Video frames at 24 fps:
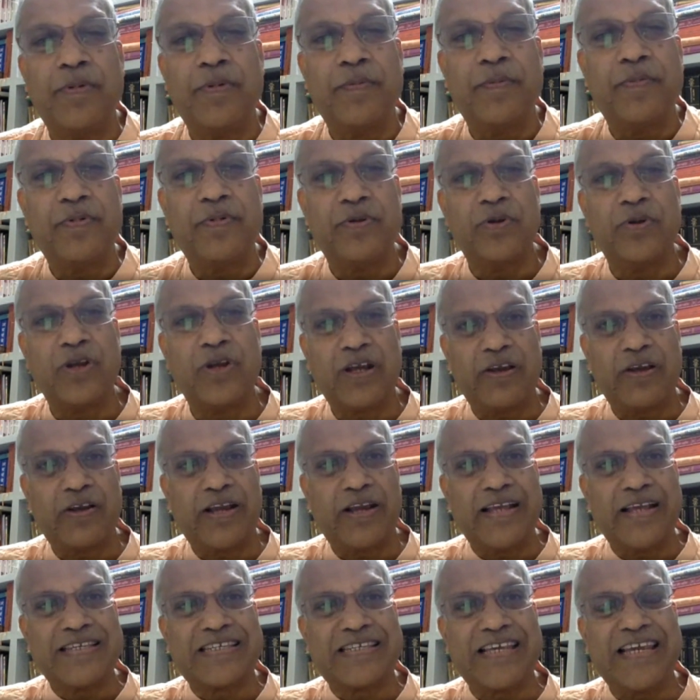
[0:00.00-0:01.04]
you
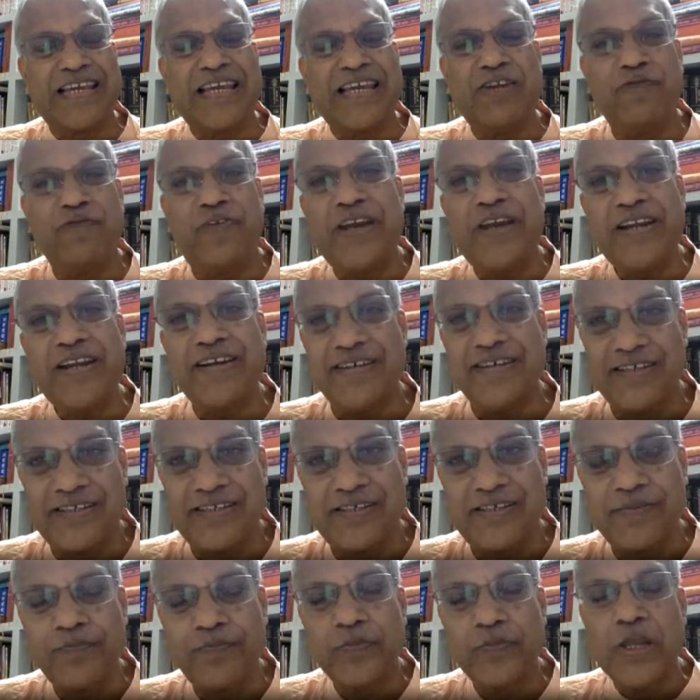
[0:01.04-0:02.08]
can say, invaders
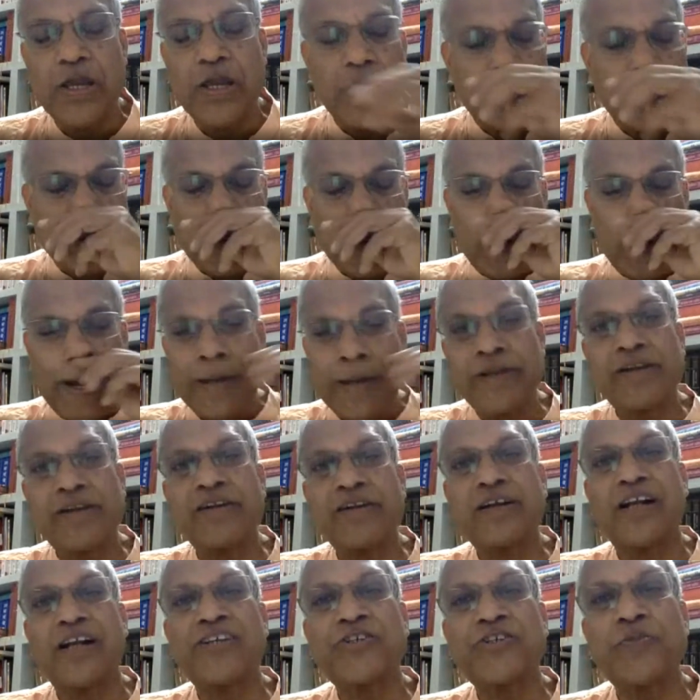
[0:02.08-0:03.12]
to enter
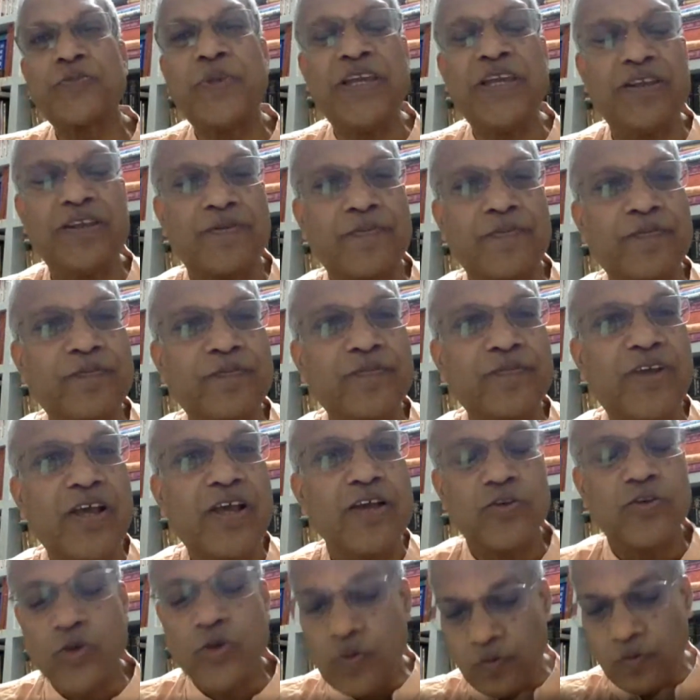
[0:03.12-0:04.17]
Kashmir.
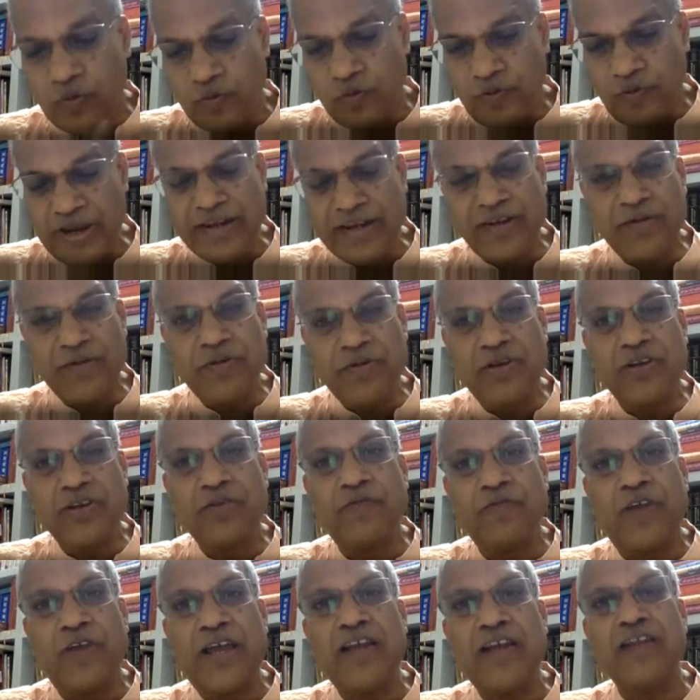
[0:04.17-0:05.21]
So when
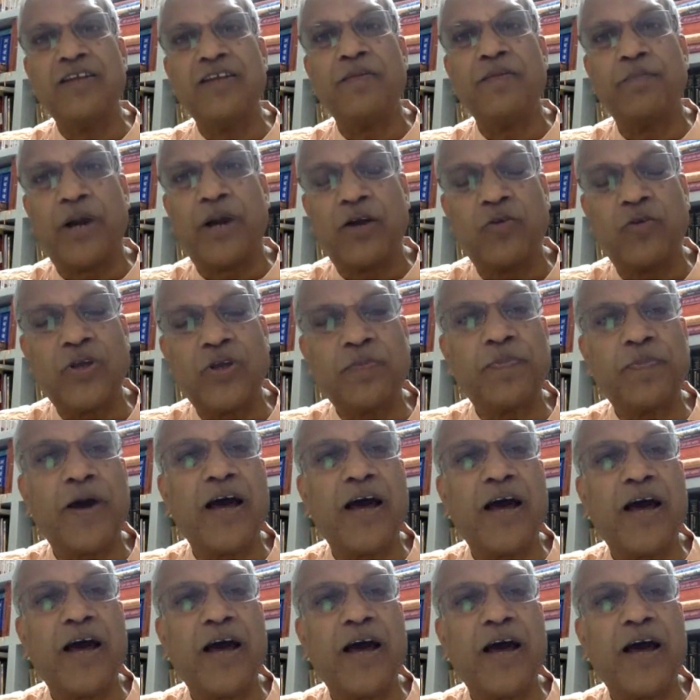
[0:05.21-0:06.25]

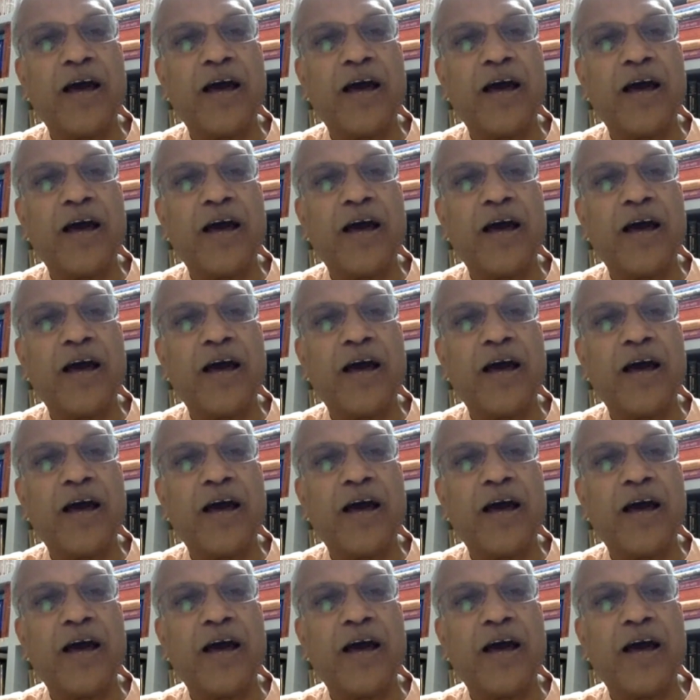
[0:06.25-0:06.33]
Bhagavatpada